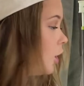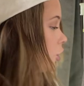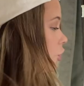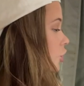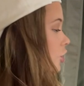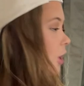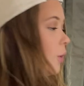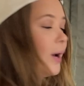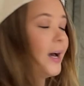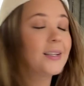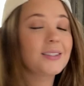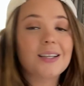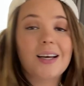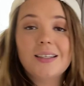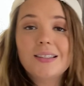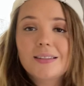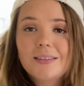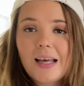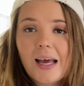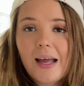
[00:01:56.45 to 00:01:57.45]
so as I
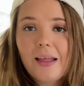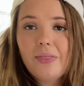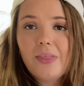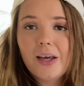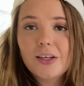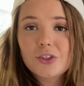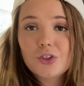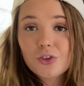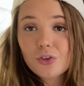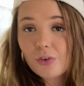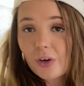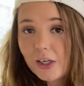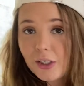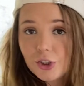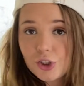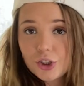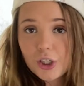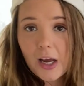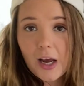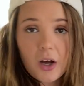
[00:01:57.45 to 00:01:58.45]
said there's three
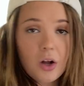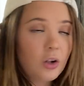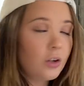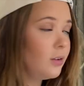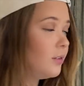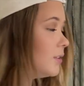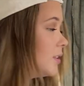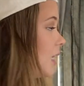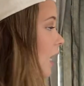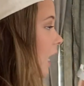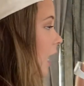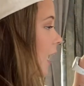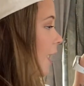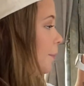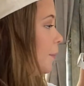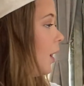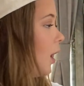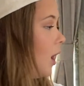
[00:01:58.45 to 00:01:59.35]
shelves um,